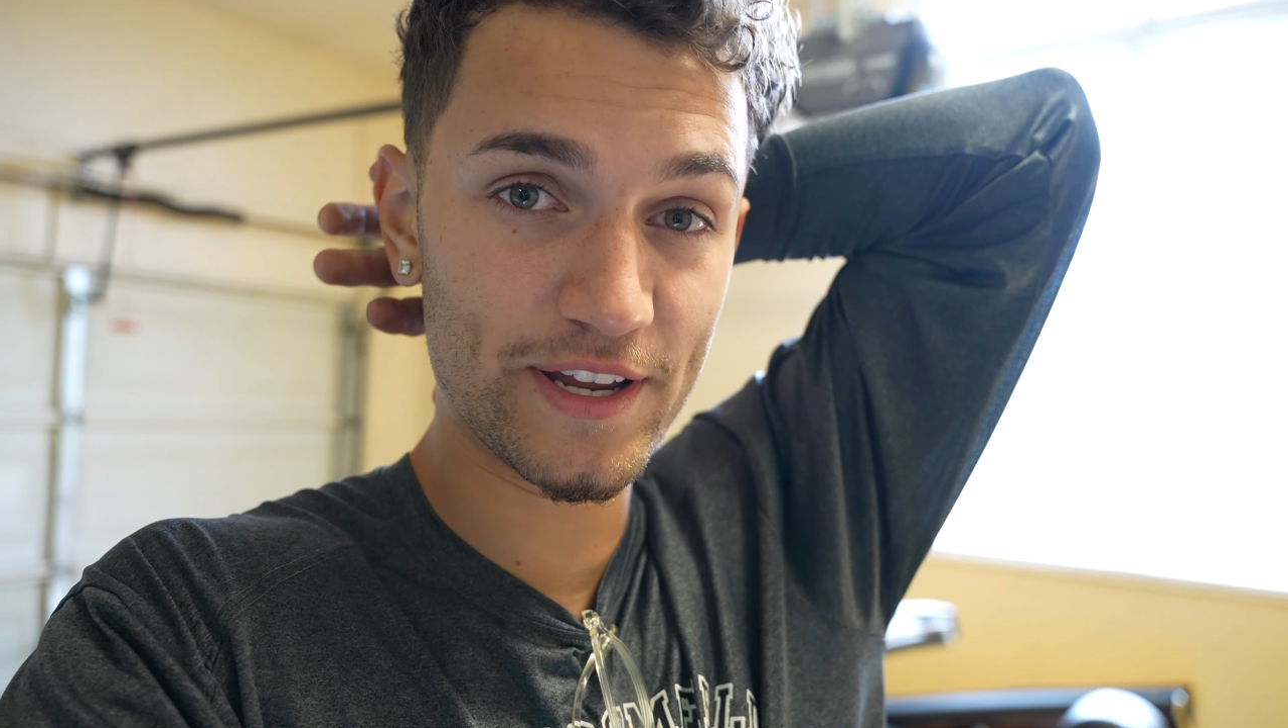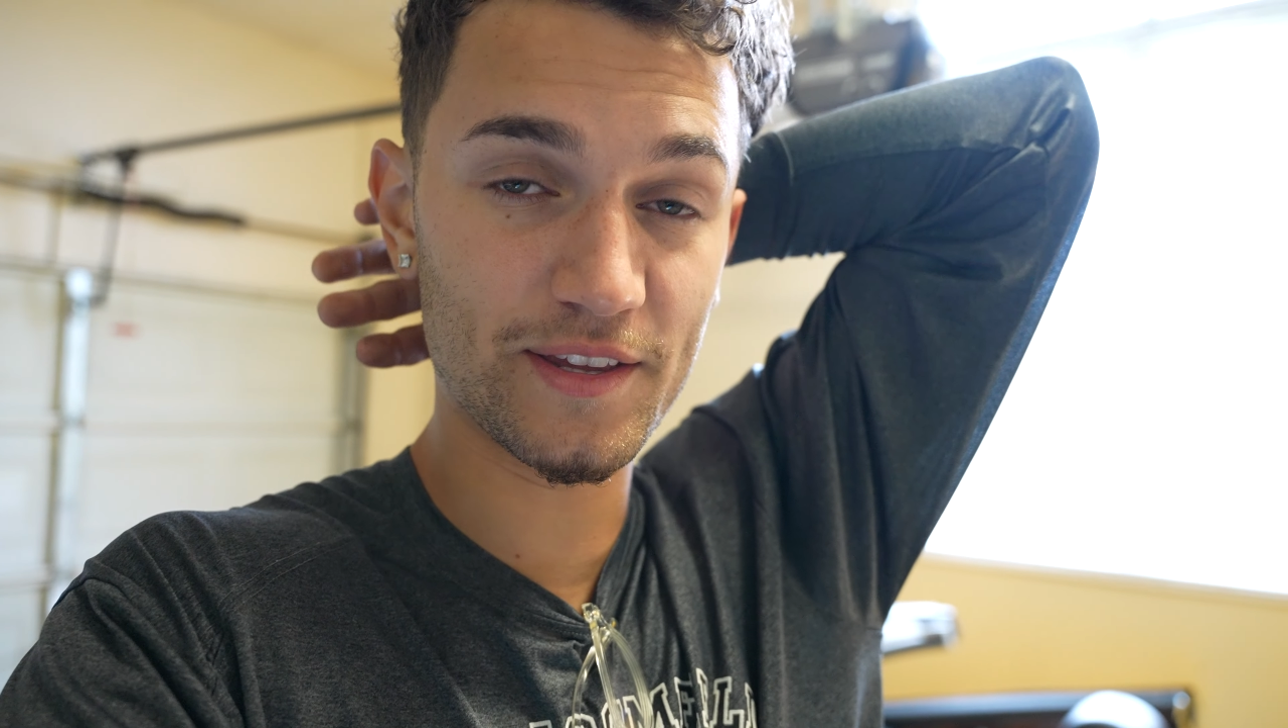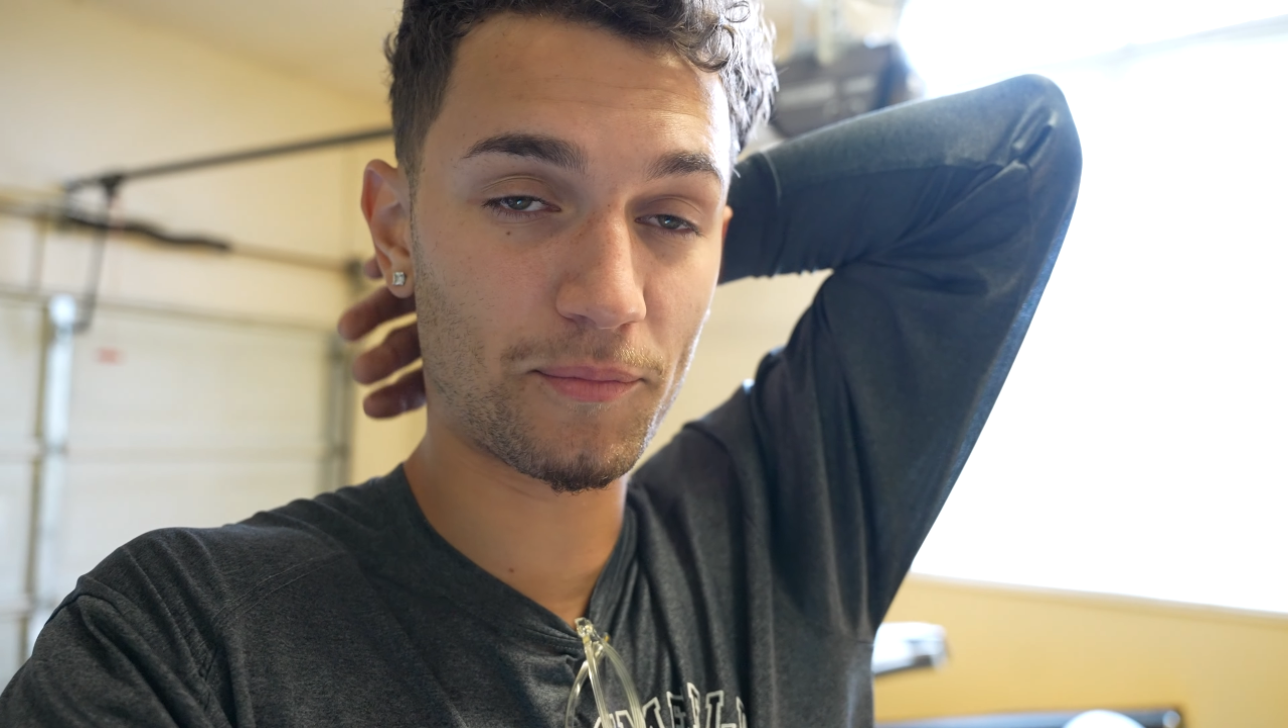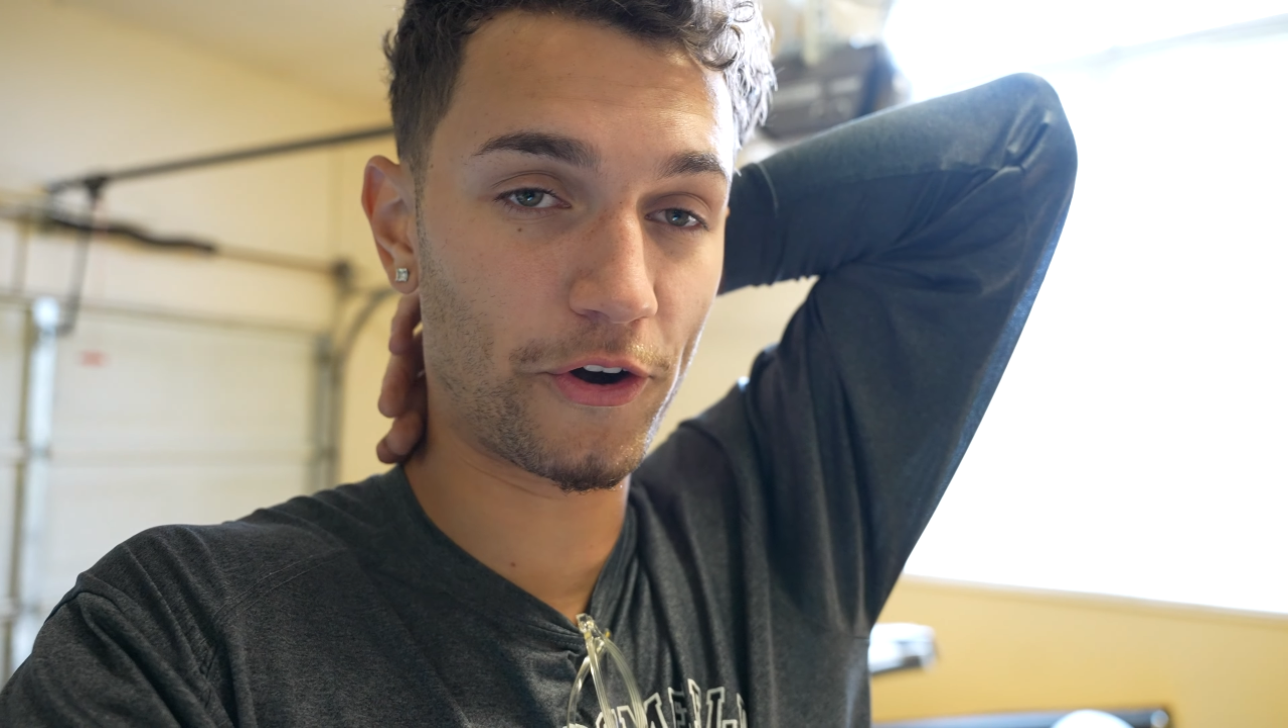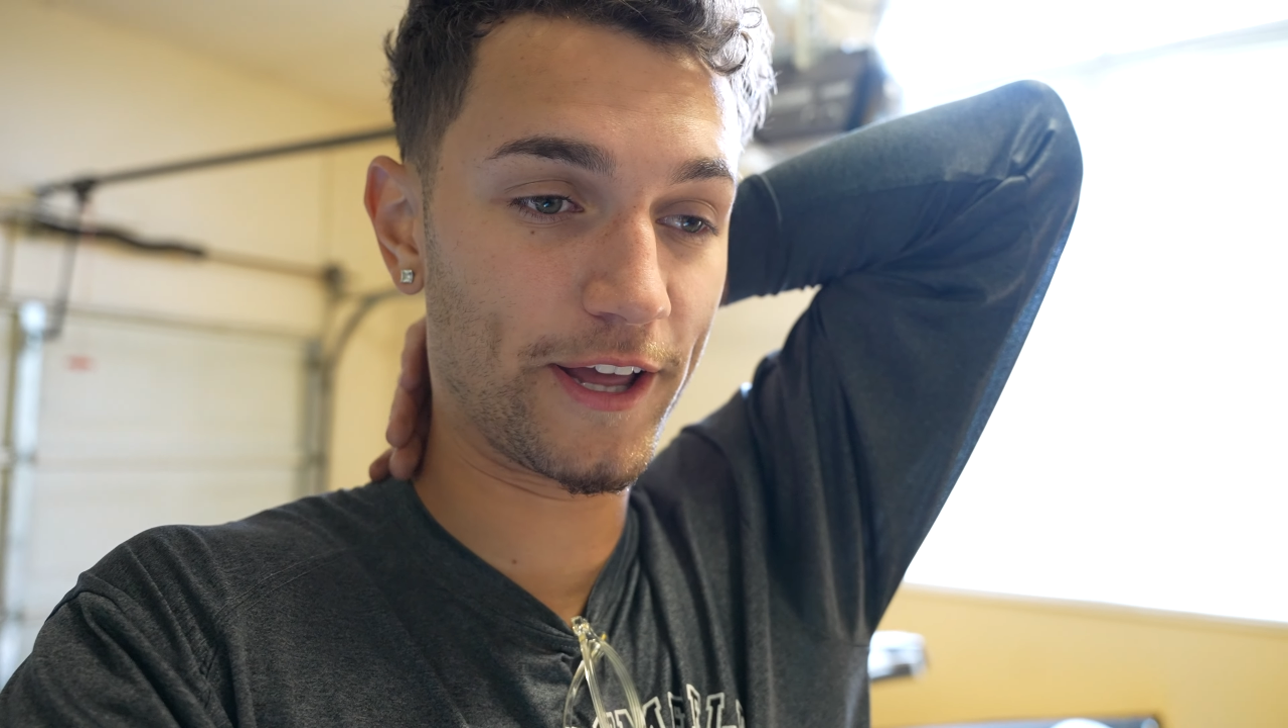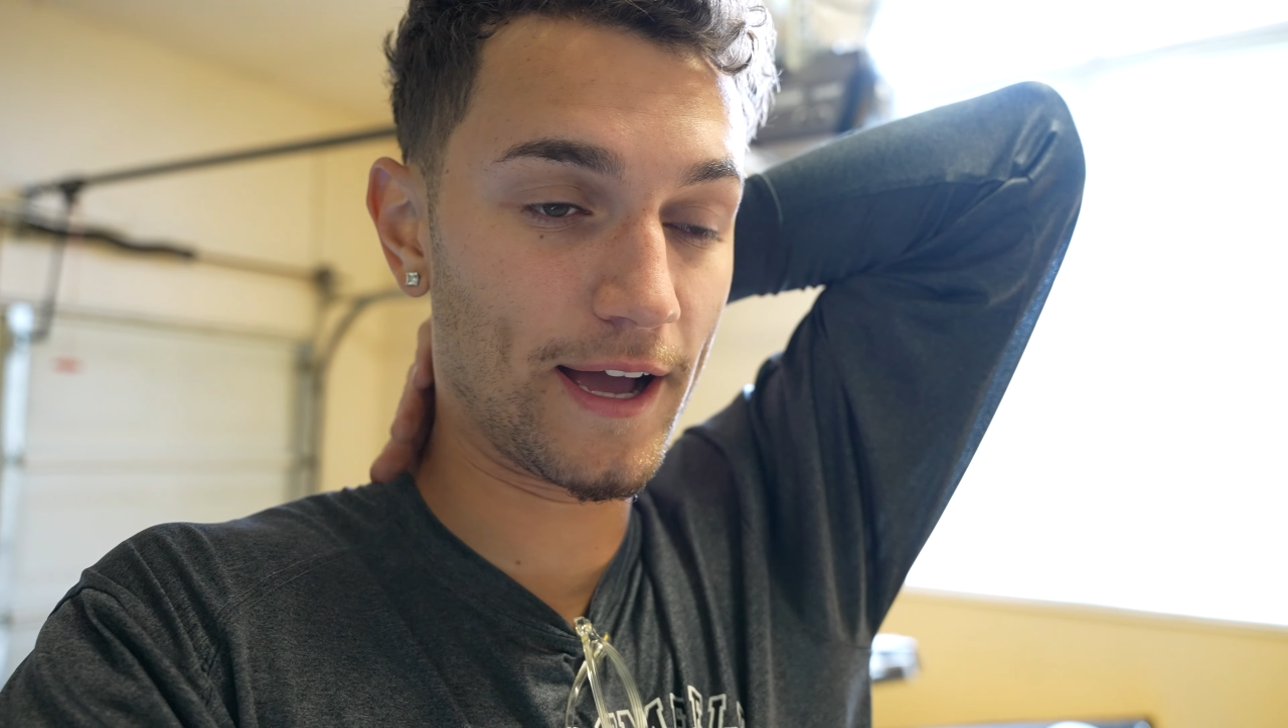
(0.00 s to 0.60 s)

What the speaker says: in the morning